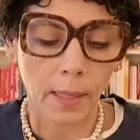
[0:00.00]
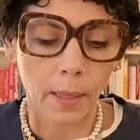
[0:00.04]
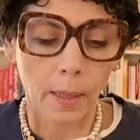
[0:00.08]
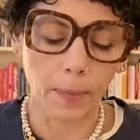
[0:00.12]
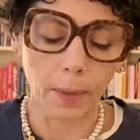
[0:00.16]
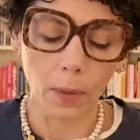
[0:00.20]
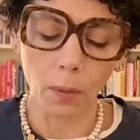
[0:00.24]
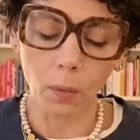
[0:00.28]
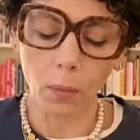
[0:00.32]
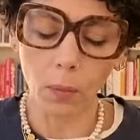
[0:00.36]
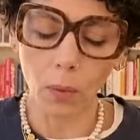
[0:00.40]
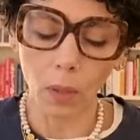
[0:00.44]

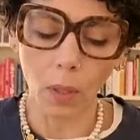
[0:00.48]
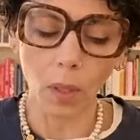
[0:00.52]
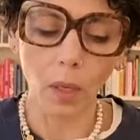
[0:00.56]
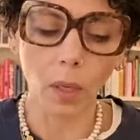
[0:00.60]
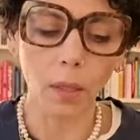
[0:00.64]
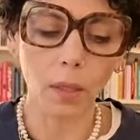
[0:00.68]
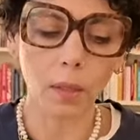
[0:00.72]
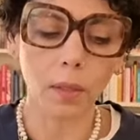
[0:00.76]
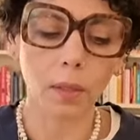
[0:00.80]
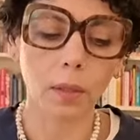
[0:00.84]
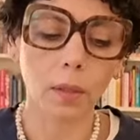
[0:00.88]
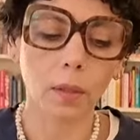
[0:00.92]
The
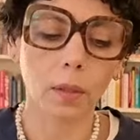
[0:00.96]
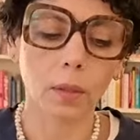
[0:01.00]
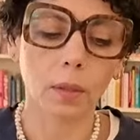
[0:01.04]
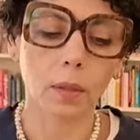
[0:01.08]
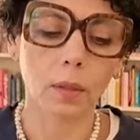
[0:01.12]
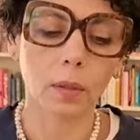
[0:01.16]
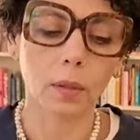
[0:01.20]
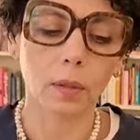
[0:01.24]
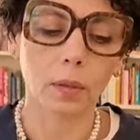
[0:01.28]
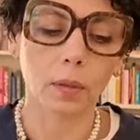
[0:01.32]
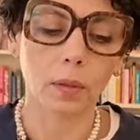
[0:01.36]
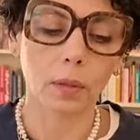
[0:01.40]
walk
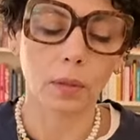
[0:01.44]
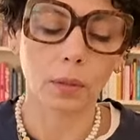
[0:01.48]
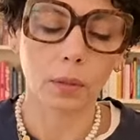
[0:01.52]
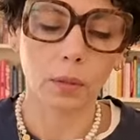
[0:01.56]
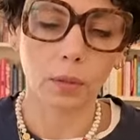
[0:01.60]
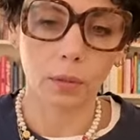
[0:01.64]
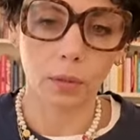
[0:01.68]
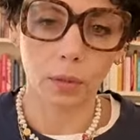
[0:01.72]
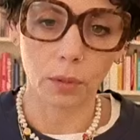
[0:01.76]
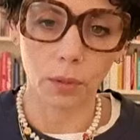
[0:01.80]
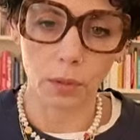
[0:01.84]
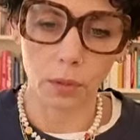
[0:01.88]

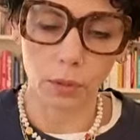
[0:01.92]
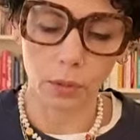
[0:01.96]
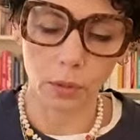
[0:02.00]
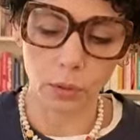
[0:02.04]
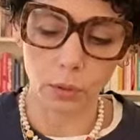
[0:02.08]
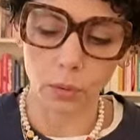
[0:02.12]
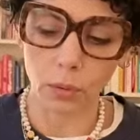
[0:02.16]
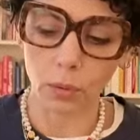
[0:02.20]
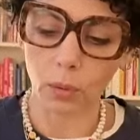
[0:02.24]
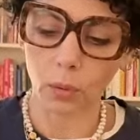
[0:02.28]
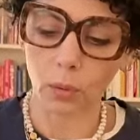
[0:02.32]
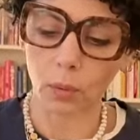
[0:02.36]
to the
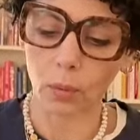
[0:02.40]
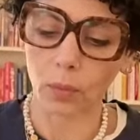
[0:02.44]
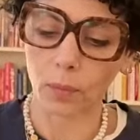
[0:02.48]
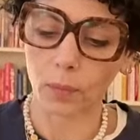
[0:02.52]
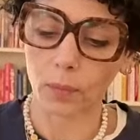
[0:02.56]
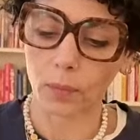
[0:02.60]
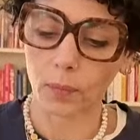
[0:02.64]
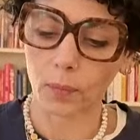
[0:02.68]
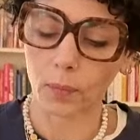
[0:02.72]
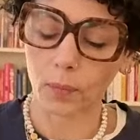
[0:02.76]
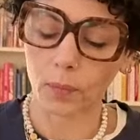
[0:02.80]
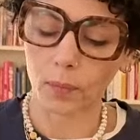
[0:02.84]
school,
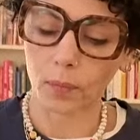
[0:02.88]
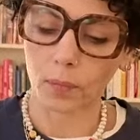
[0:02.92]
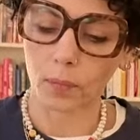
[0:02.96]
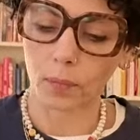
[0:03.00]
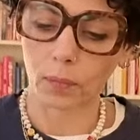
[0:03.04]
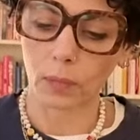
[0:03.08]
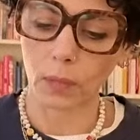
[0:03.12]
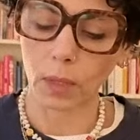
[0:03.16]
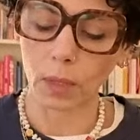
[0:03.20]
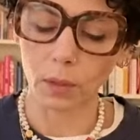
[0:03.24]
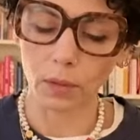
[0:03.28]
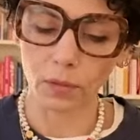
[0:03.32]

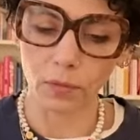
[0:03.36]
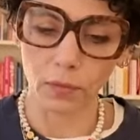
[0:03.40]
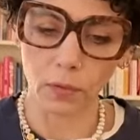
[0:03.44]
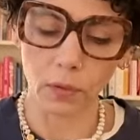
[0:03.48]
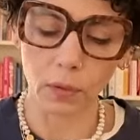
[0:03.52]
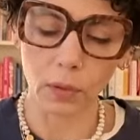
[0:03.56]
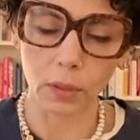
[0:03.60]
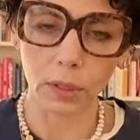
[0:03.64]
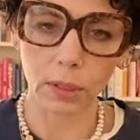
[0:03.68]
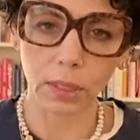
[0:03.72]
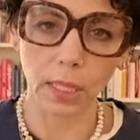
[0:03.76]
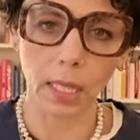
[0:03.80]
the
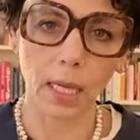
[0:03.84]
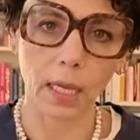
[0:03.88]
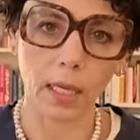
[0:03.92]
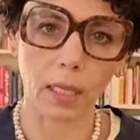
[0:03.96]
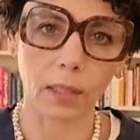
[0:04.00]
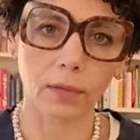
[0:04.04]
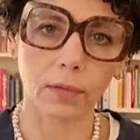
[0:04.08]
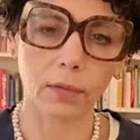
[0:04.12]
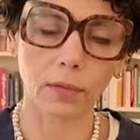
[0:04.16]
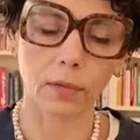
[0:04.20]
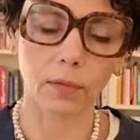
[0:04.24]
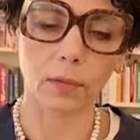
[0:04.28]
first
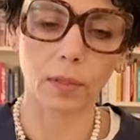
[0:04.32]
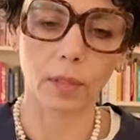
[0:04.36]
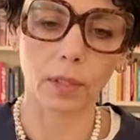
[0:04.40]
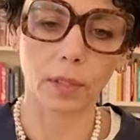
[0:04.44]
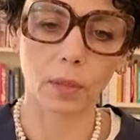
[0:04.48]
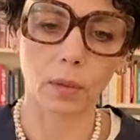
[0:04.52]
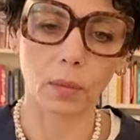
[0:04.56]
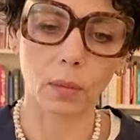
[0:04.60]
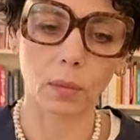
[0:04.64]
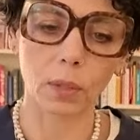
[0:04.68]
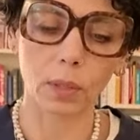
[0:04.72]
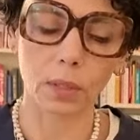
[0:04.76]
half of
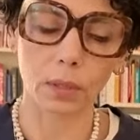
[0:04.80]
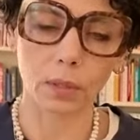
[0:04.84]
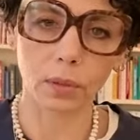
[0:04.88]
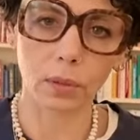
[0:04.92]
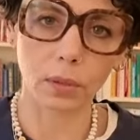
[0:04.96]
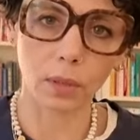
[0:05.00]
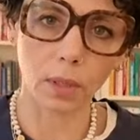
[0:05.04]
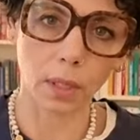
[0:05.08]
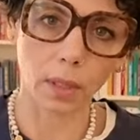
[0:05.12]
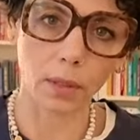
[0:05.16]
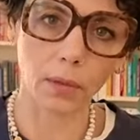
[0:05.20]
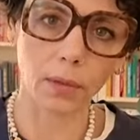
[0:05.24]
it was
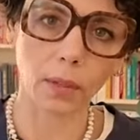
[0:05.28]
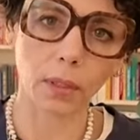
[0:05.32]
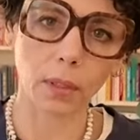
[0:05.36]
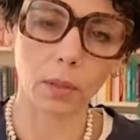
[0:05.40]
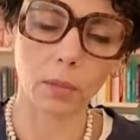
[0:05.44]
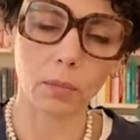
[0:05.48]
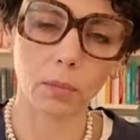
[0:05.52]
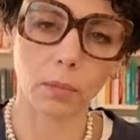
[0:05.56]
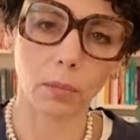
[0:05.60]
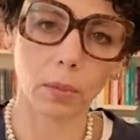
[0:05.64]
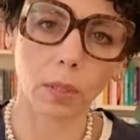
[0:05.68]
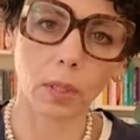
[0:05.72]

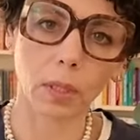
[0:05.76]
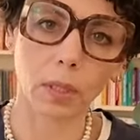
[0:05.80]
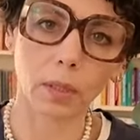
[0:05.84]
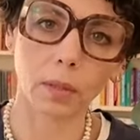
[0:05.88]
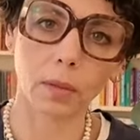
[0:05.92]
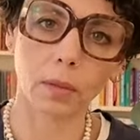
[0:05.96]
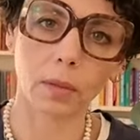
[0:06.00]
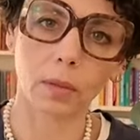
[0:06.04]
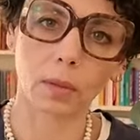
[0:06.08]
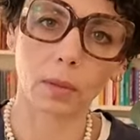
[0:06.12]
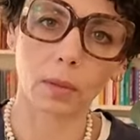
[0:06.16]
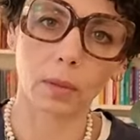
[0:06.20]
nothing but
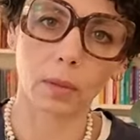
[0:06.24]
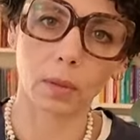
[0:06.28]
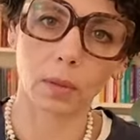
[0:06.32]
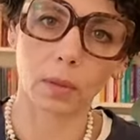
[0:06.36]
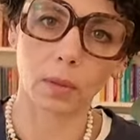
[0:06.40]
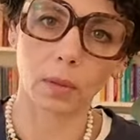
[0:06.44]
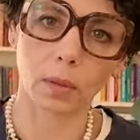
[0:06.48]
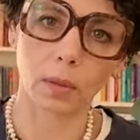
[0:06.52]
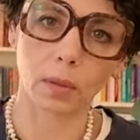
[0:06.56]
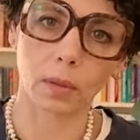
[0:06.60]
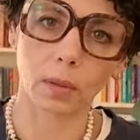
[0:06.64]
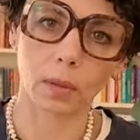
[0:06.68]

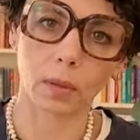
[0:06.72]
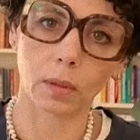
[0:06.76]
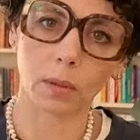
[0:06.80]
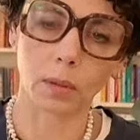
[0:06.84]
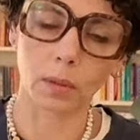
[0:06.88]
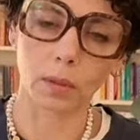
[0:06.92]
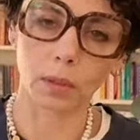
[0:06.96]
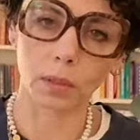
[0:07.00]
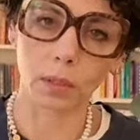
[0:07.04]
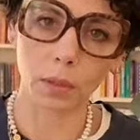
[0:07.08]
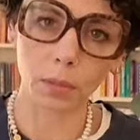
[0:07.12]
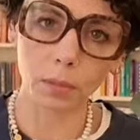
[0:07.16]

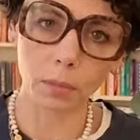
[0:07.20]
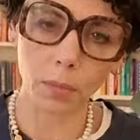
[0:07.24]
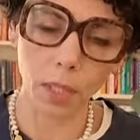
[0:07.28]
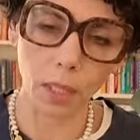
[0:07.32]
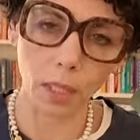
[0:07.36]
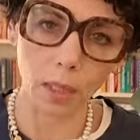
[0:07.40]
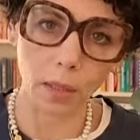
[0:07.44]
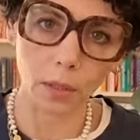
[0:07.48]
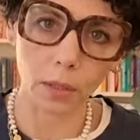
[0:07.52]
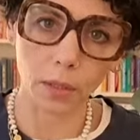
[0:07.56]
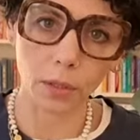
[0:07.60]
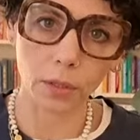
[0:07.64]

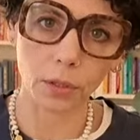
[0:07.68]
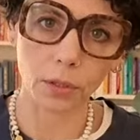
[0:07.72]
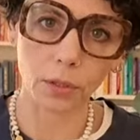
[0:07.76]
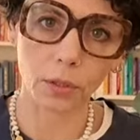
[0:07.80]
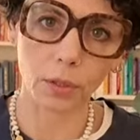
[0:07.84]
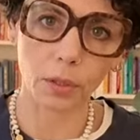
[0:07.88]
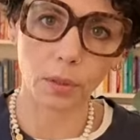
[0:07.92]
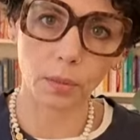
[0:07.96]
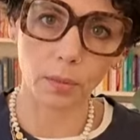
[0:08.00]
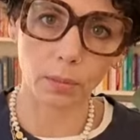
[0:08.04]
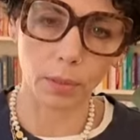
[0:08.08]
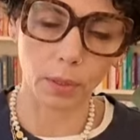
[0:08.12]

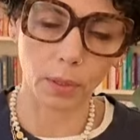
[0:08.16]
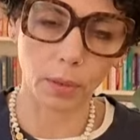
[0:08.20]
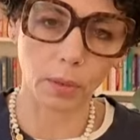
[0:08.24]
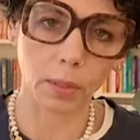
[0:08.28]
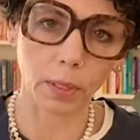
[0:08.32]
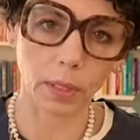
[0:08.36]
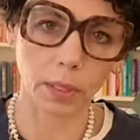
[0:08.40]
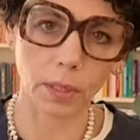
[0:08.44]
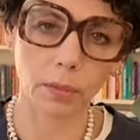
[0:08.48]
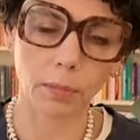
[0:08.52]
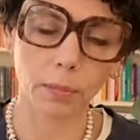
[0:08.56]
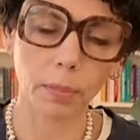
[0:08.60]
demolished
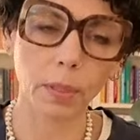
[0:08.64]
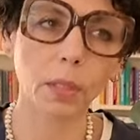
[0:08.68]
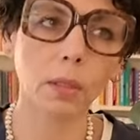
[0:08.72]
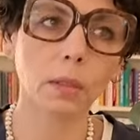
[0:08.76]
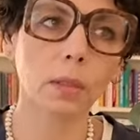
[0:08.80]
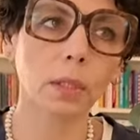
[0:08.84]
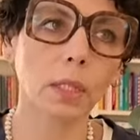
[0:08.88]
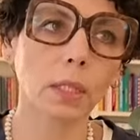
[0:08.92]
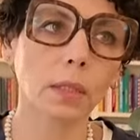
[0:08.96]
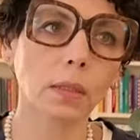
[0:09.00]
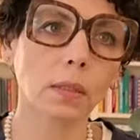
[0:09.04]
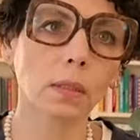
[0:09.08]
buildings.
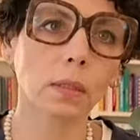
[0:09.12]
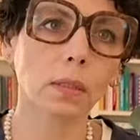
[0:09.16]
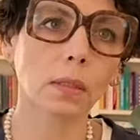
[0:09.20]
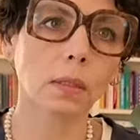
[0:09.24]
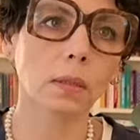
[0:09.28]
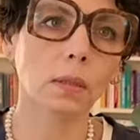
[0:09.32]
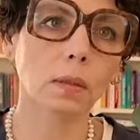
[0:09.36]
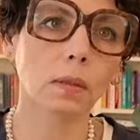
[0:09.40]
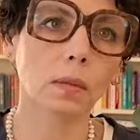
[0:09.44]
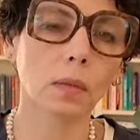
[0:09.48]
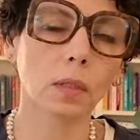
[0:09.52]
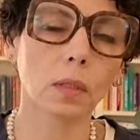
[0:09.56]
Buildings,
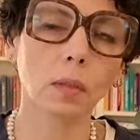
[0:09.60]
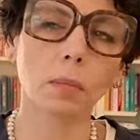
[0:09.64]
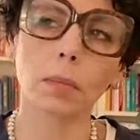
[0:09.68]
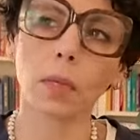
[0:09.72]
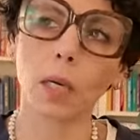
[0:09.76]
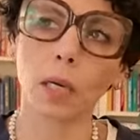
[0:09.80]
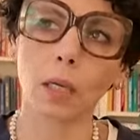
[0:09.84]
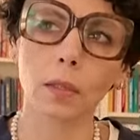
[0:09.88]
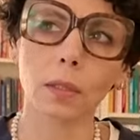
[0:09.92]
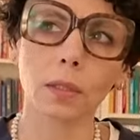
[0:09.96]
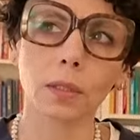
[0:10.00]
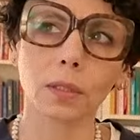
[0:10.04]

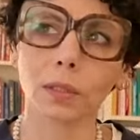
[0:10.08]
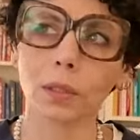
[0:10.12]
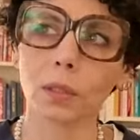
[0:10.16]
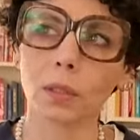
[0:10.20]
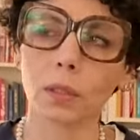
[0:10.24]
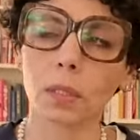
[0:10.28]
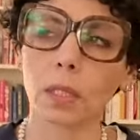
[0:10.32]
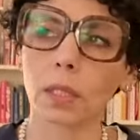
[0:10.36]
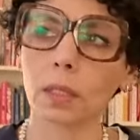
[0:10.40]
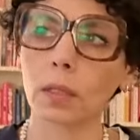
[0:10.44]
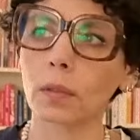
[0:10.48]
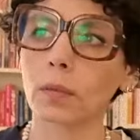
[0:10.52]
demolished
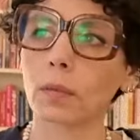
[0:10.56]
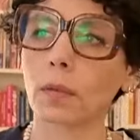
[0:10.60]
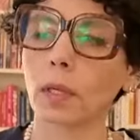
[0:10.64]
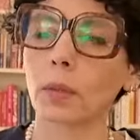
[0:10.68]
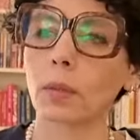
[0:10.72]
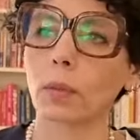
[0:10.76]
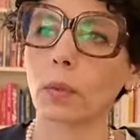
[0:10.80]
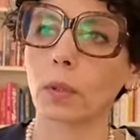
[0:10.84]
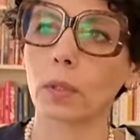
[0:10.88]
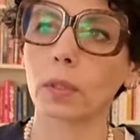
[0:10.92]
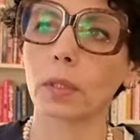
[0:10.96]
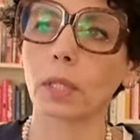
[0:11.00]
is not the
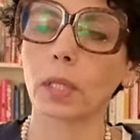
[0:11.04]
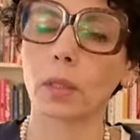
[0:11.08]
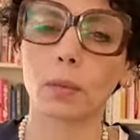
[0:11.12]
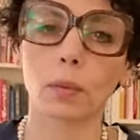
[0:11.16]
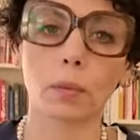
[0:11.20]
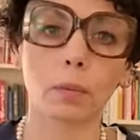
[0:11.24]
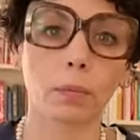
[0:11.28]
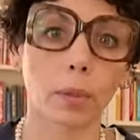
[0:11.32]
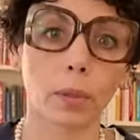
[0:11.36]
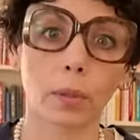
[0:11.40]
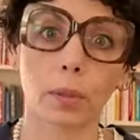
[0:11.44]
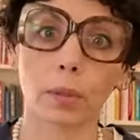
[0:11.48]
right word, they
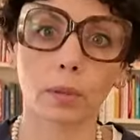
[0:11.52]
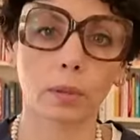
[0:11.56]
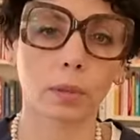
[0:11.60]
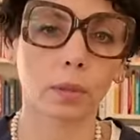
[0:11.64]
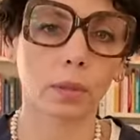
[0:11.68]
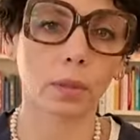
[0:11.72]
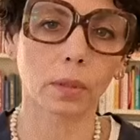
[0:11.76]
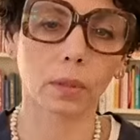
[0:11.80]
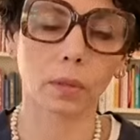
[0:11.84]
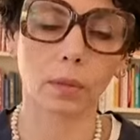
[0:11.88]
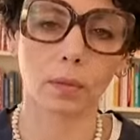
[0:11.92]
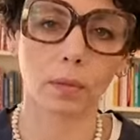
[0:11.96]
were burned
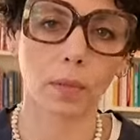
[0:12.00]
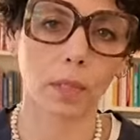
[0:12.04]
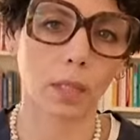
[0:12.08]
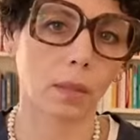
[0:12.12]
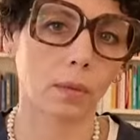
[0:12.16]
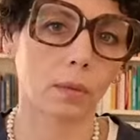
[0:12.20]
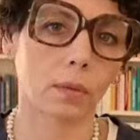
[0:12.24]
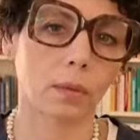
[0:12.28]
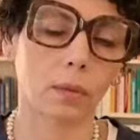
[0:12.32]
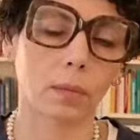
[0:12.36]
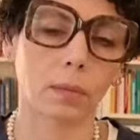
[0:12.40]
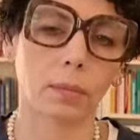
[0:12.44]
to the
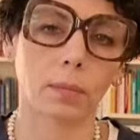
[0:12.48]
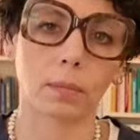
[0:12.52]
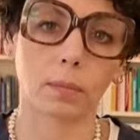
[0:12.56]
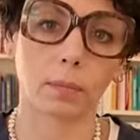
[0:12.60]
ground.